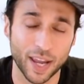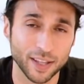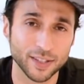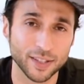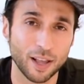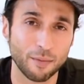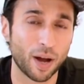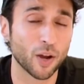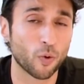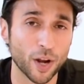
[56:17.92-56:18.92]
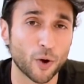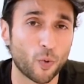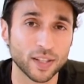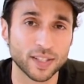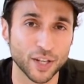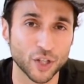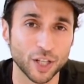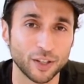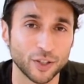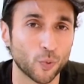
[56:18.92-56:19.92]
And my one-on-one
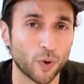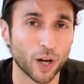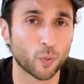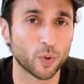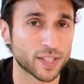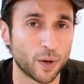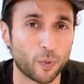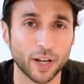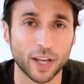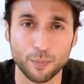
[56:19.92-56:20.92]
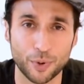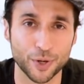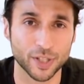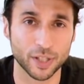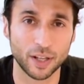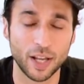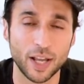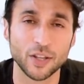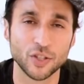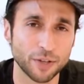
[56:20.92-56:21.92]
session to work with someone in person
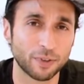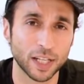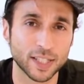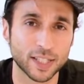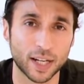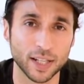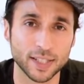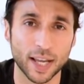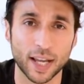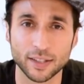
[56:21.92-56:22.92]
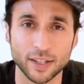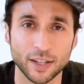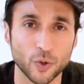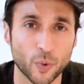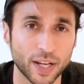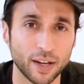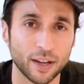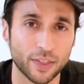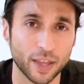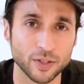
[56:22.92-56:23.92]
generally starts at
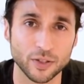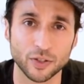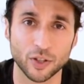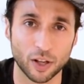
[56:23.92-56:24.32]
twenty thousand